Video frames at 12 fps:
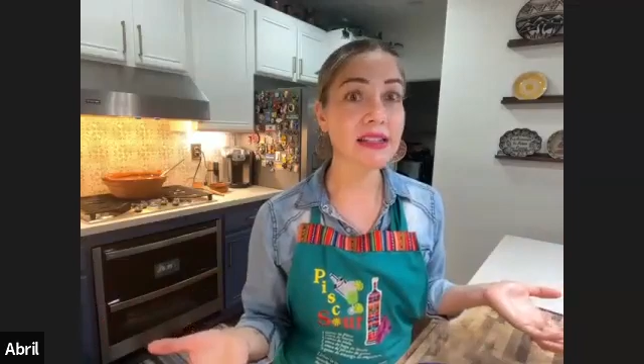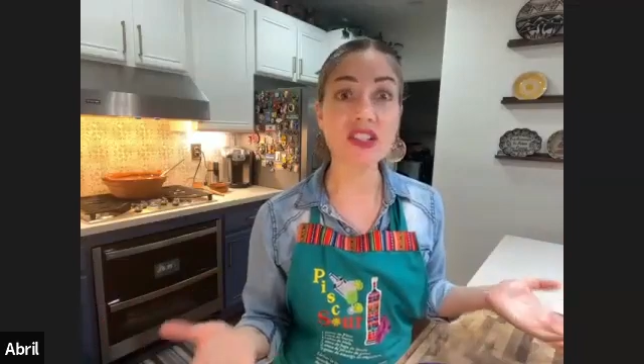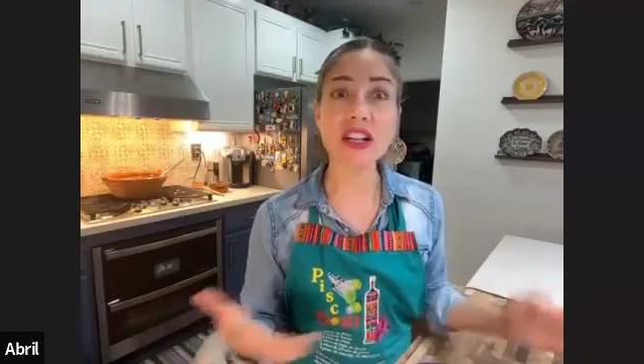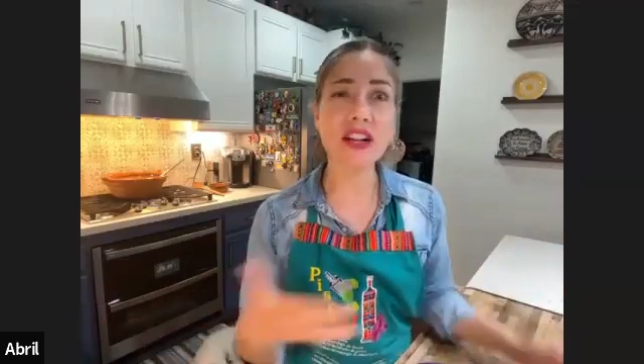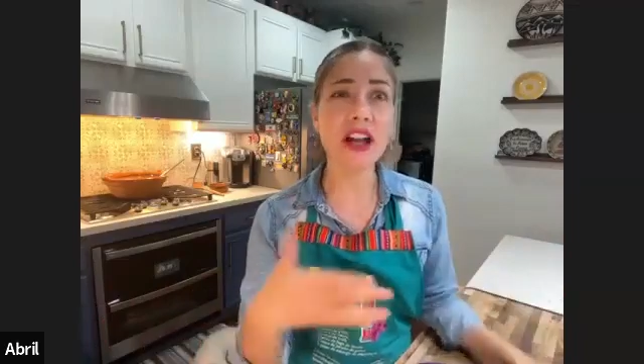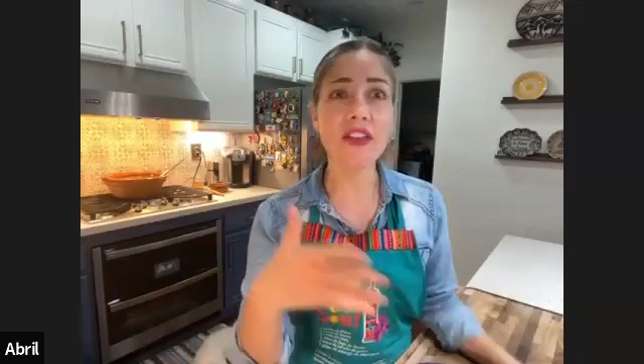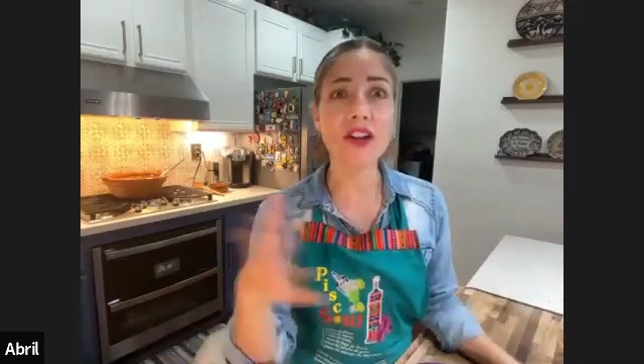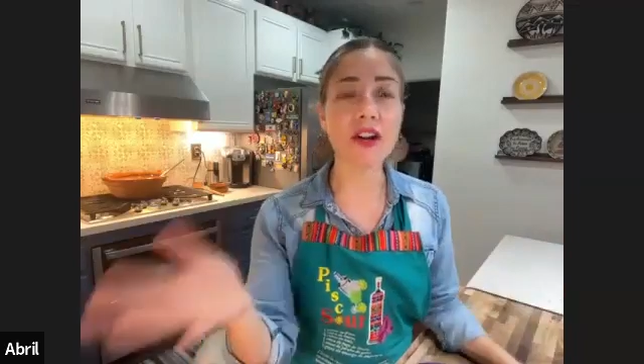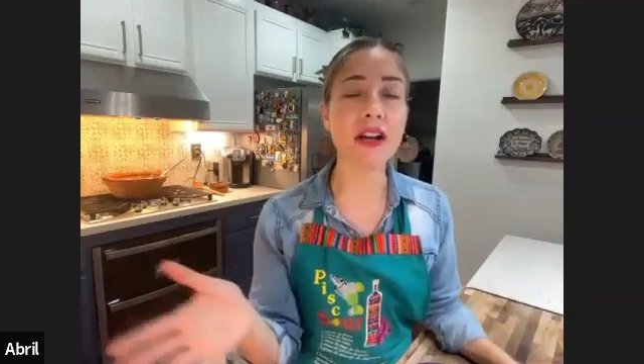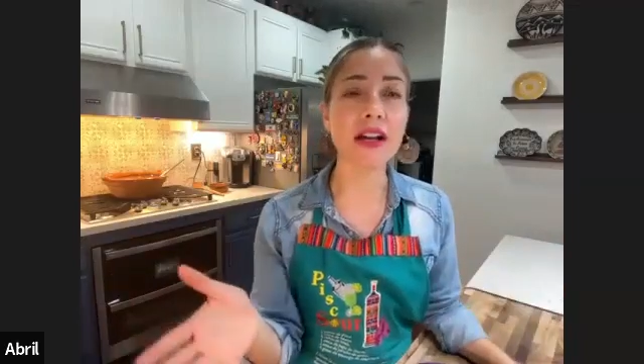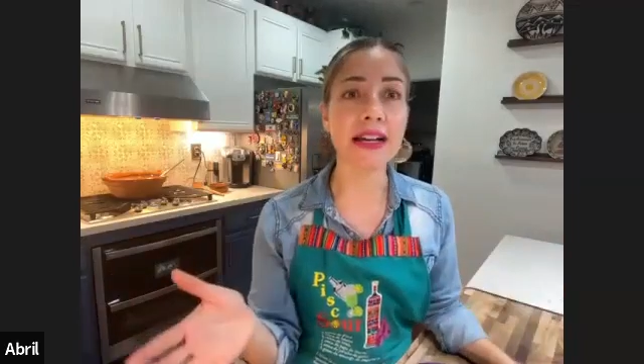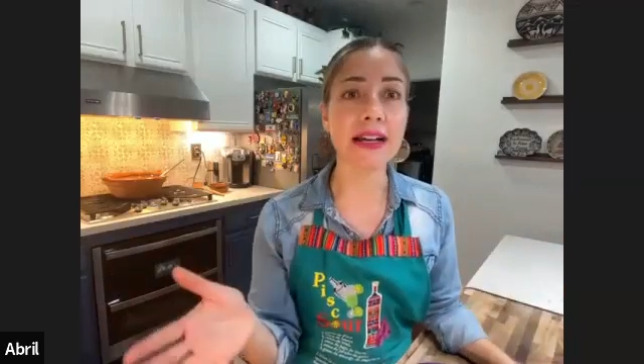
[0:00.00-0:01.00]
There's another
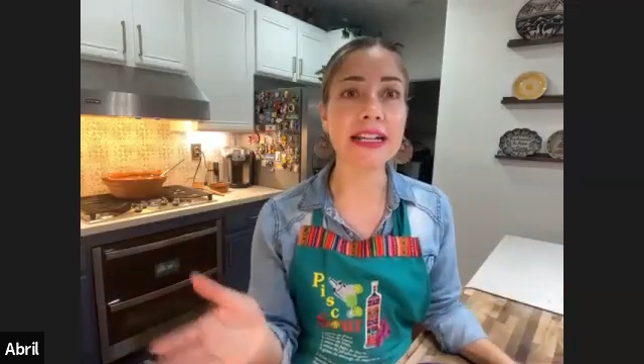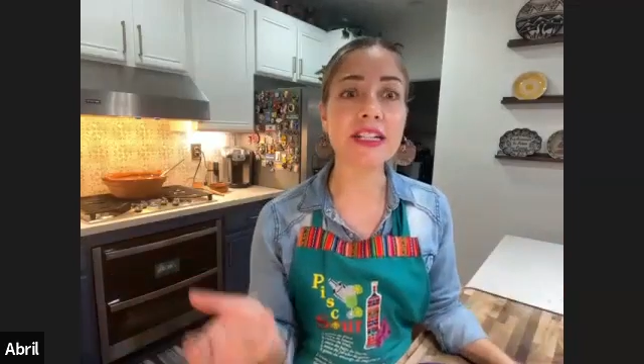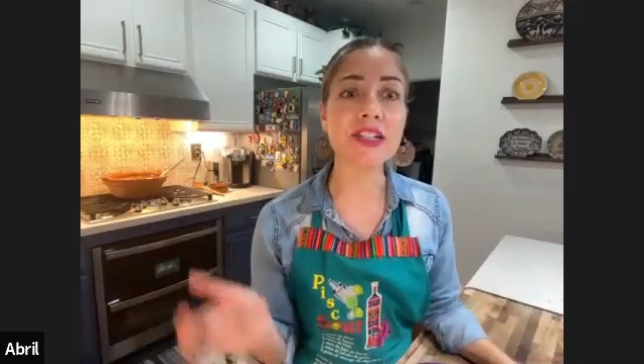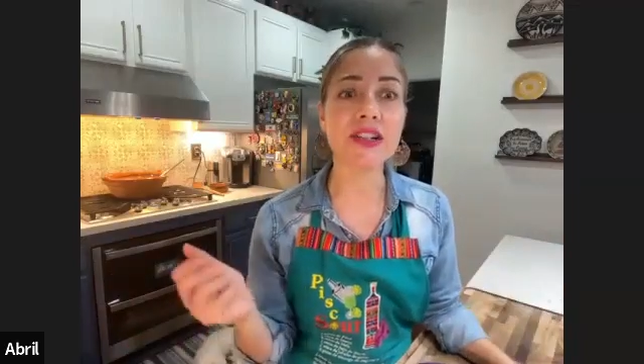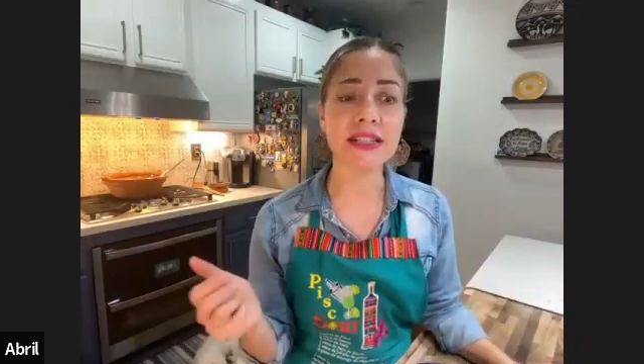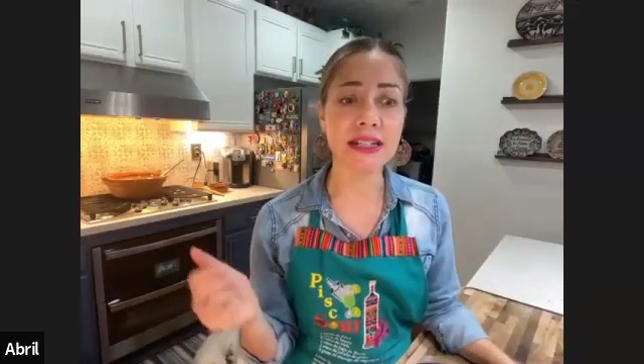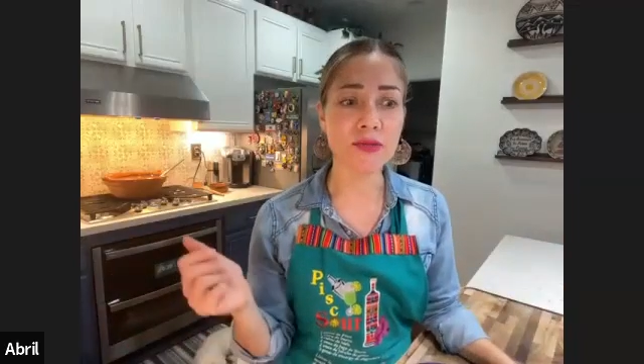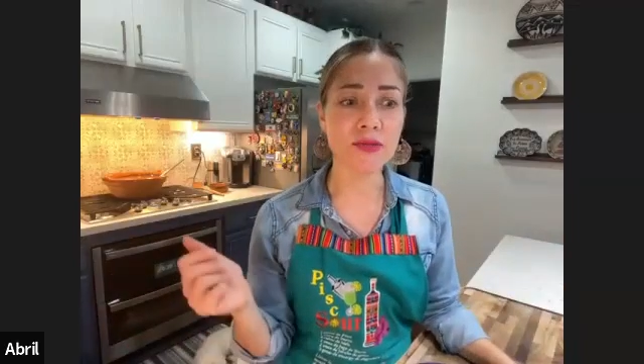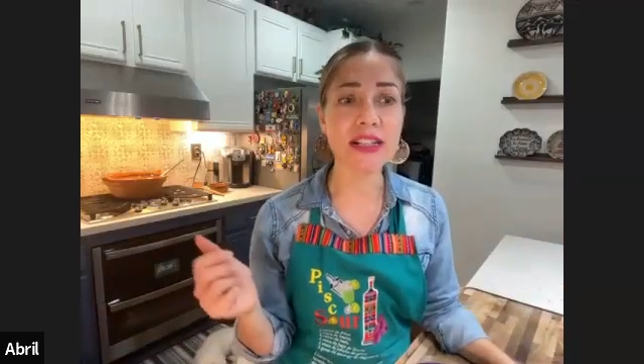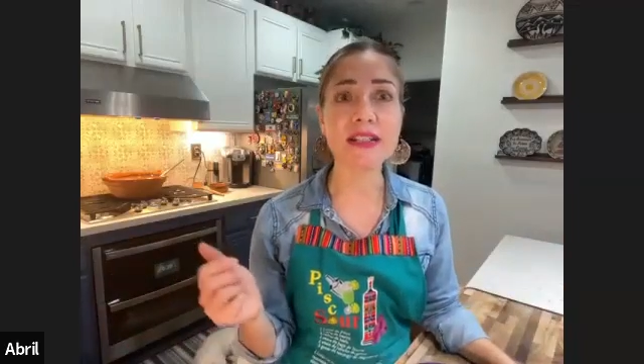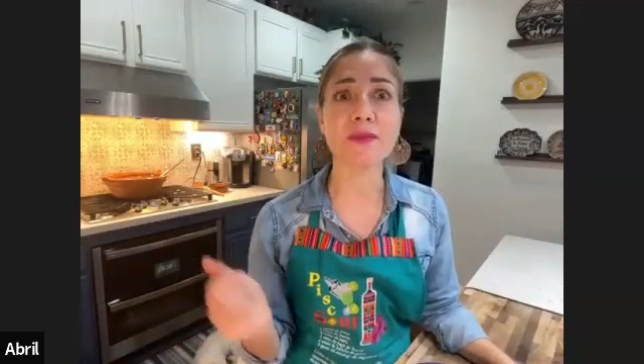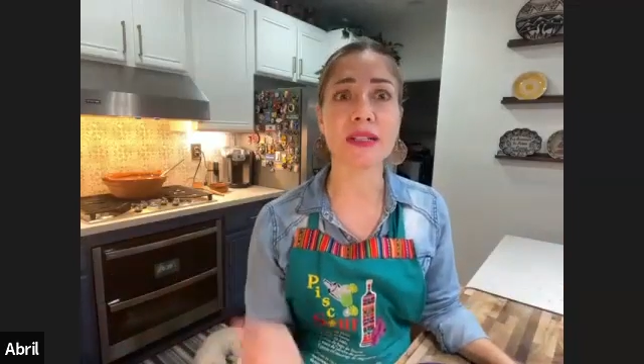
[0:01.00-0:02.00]
interesting
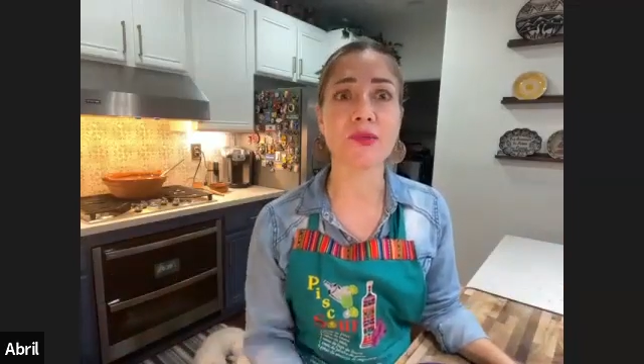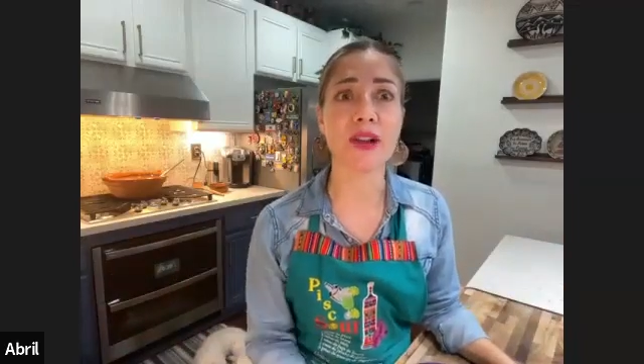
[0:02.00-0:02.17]
recipes,